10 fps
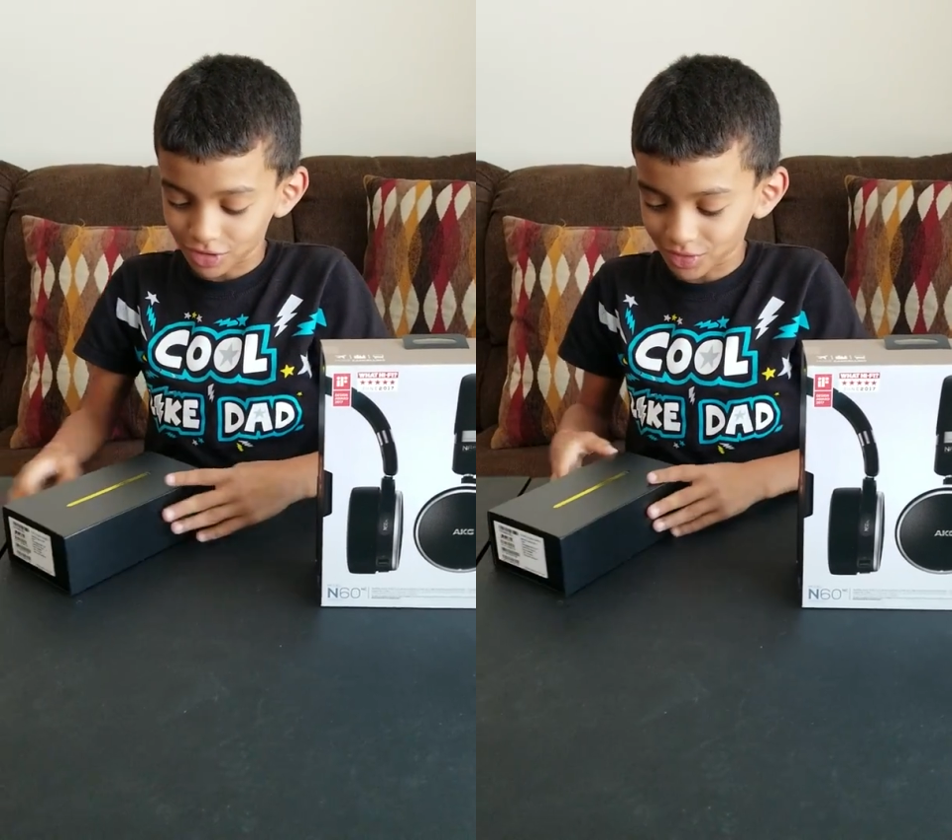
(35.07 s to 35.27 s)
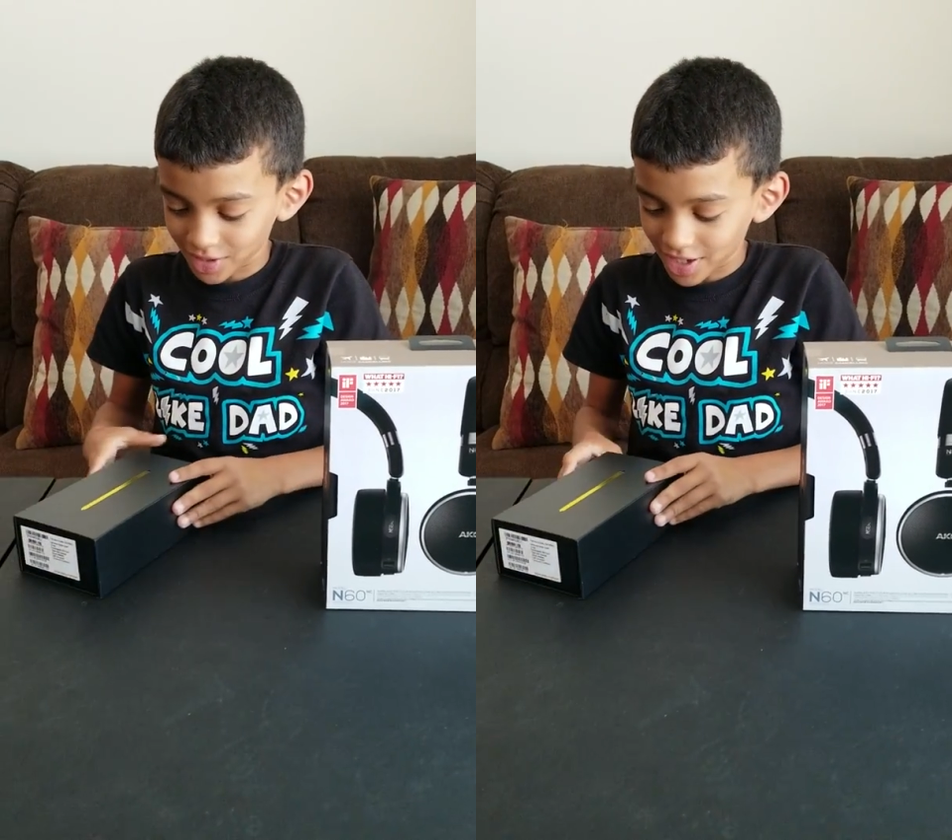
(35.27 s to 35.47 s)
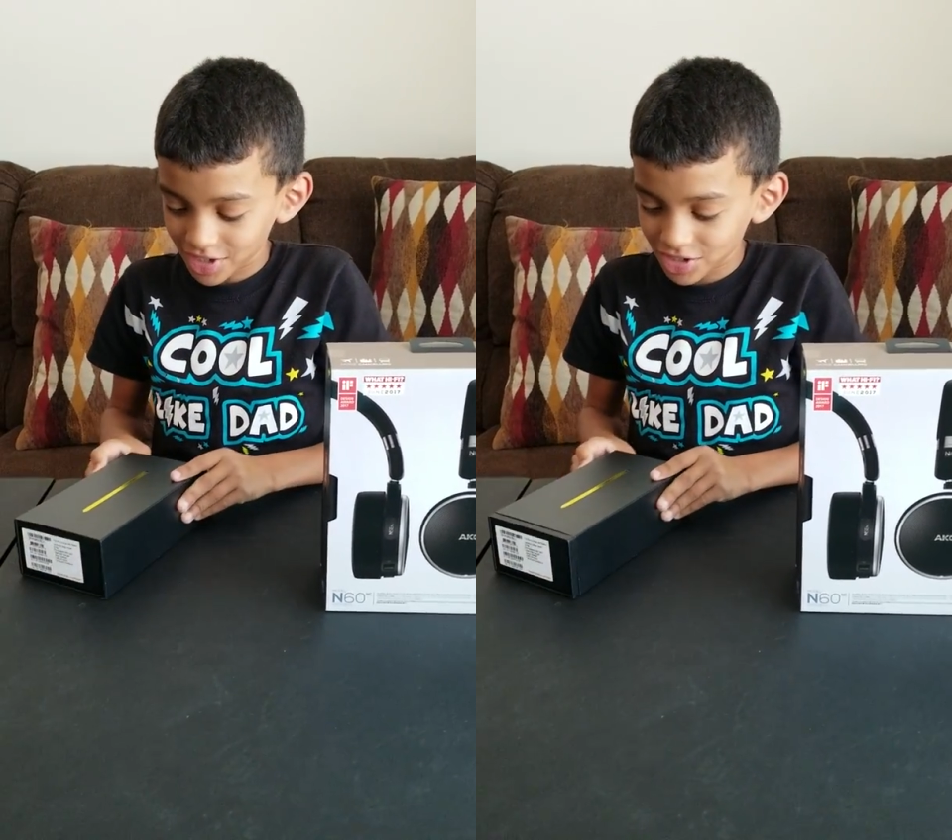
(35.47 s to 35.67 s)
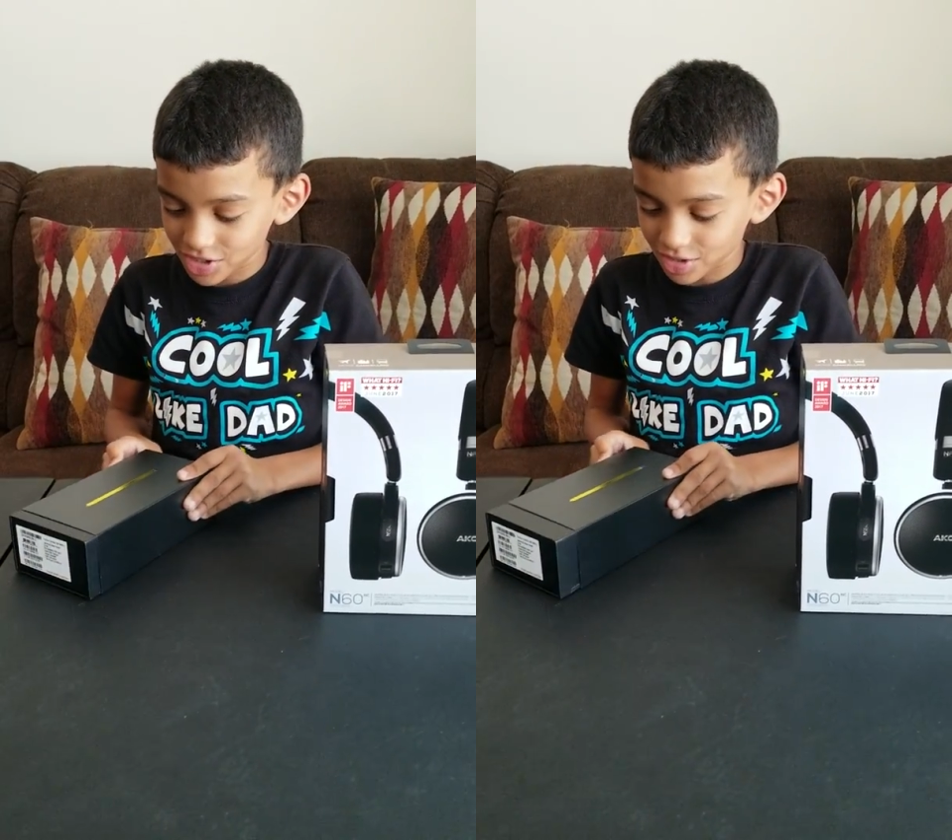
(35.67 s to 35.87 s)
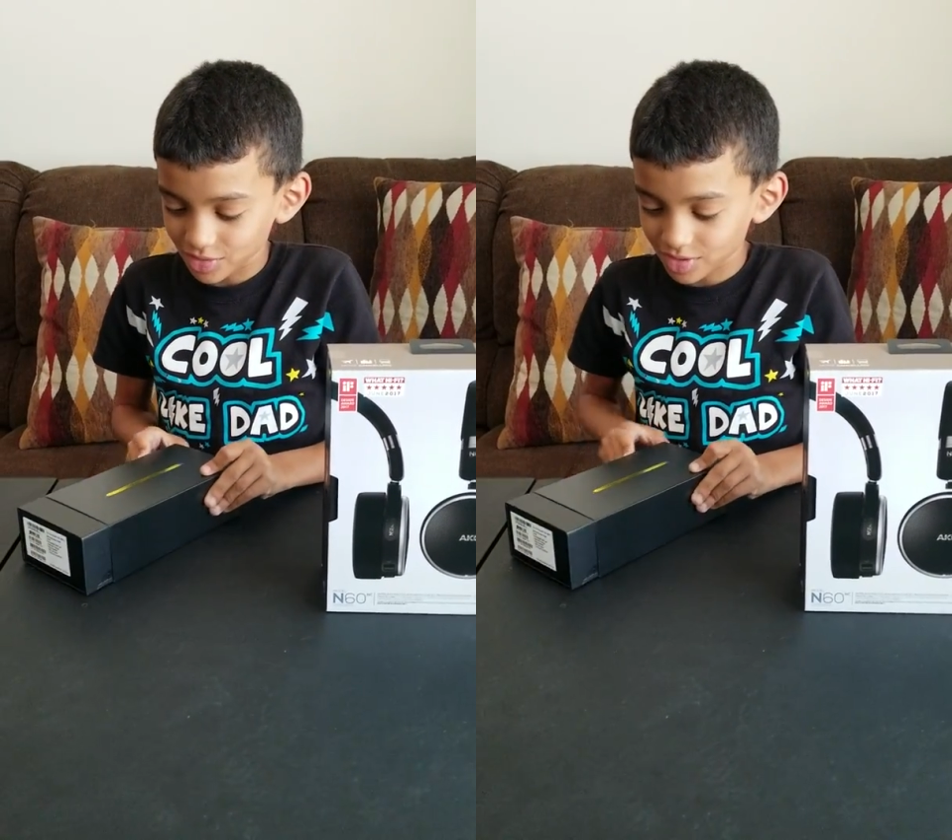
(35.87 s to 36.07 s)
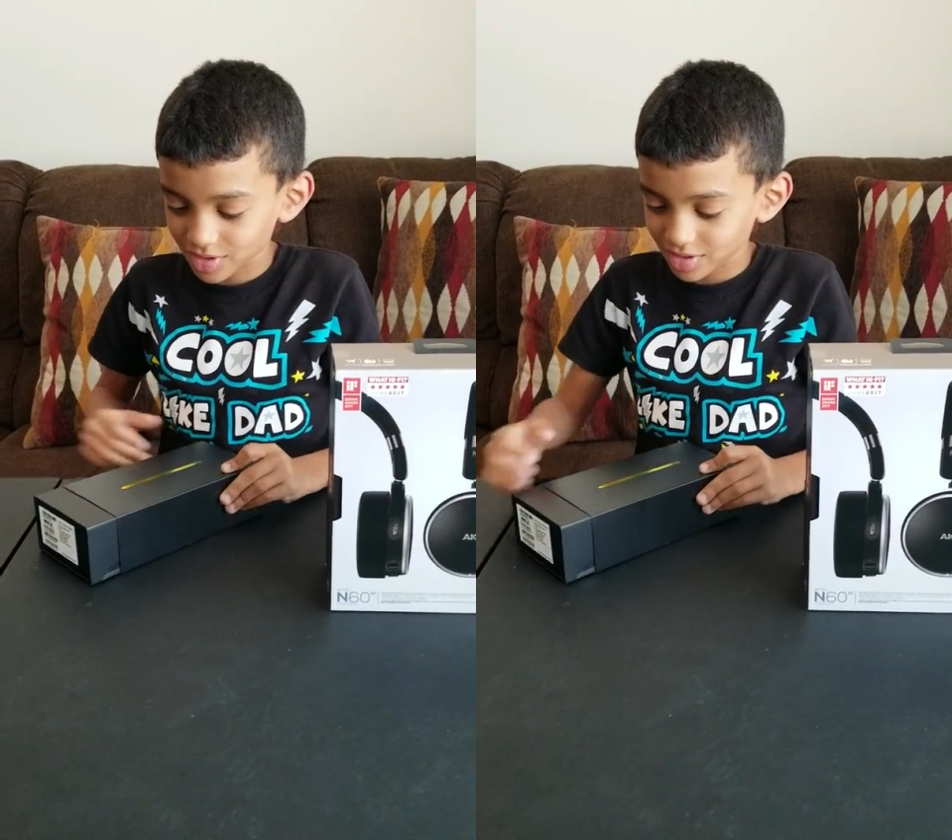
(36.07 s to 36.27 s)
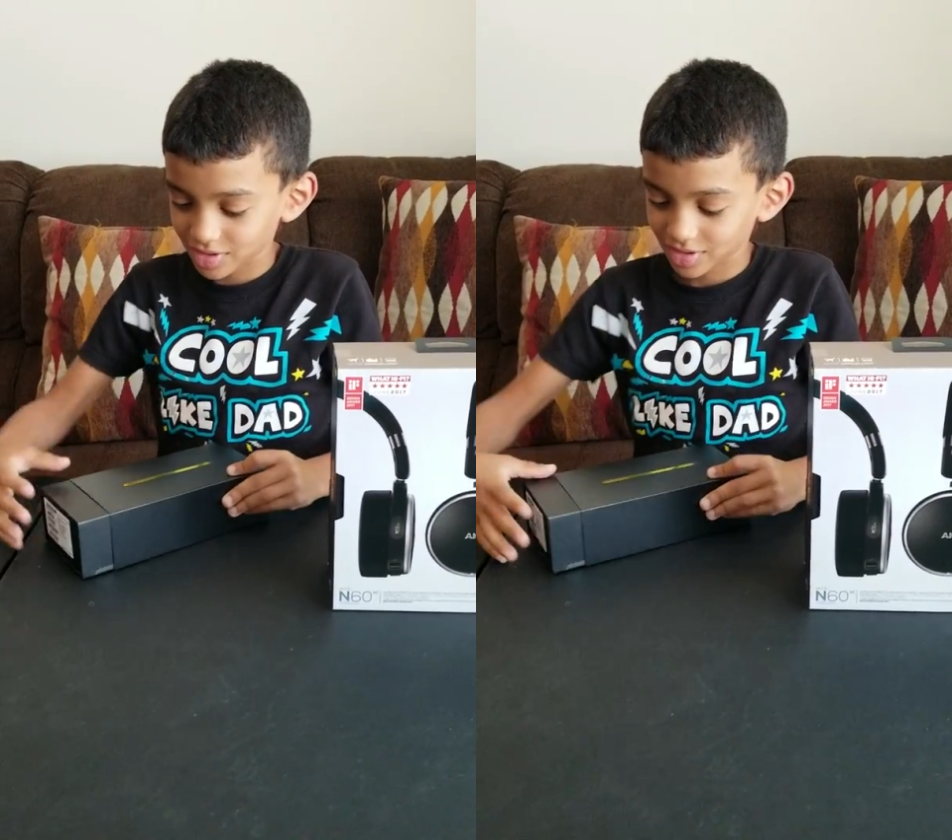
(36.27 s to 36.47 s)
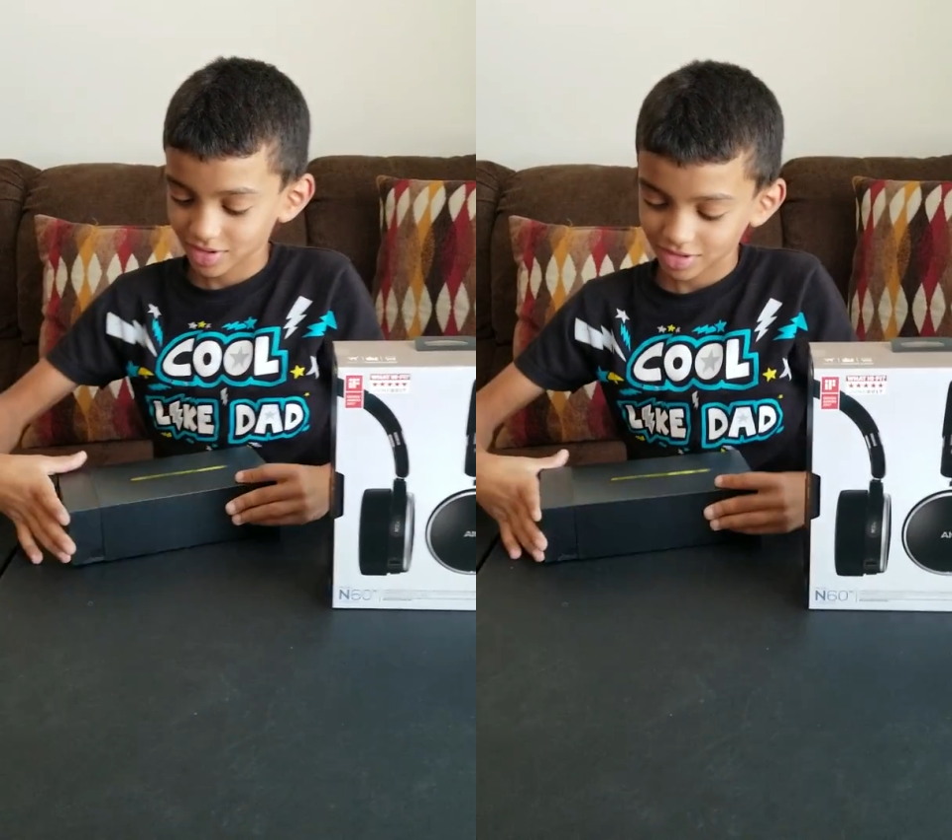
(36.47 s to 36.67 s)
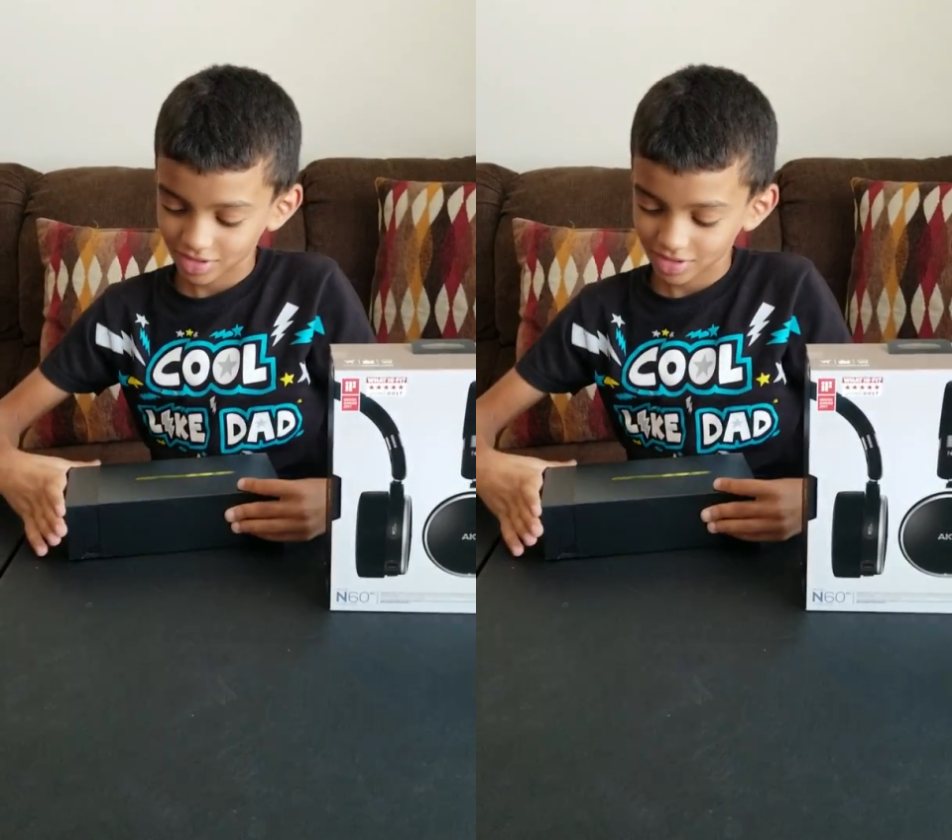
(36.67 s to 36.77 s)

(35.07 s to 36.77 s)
and see what's in the box.